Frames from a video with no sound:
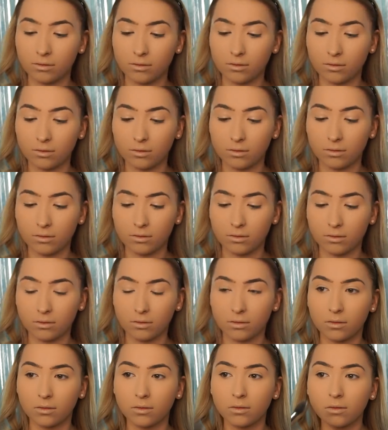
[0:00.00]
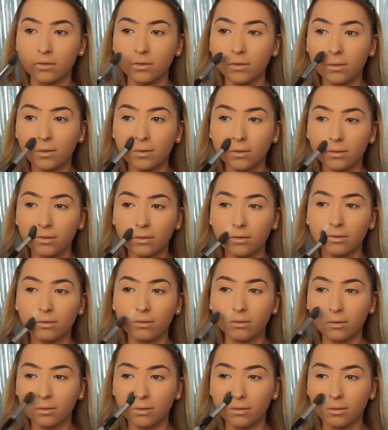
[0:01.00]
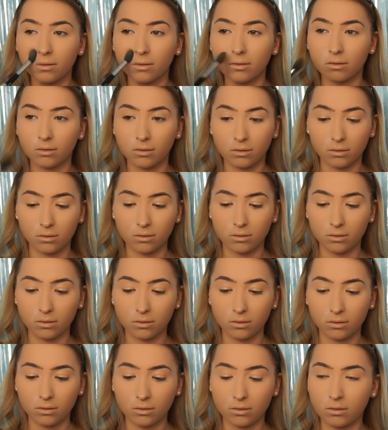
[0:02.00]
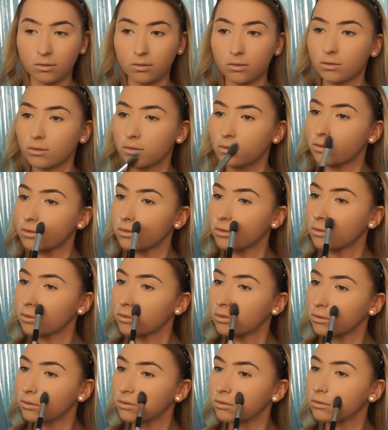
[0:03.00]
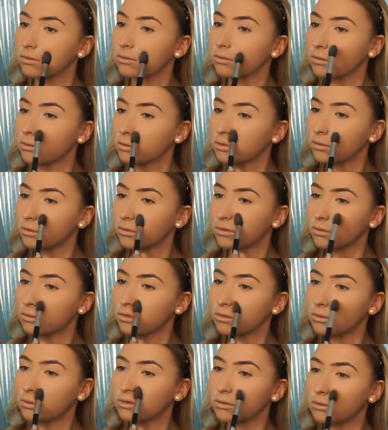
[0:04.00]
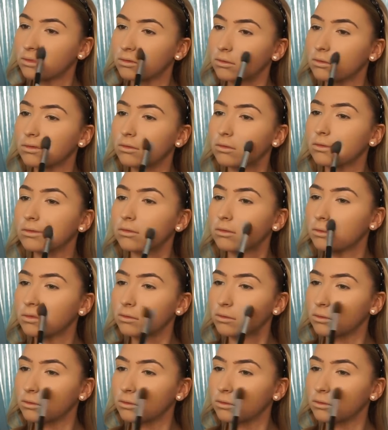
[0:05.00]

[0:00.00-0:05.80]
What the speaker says: The person shown says nothing.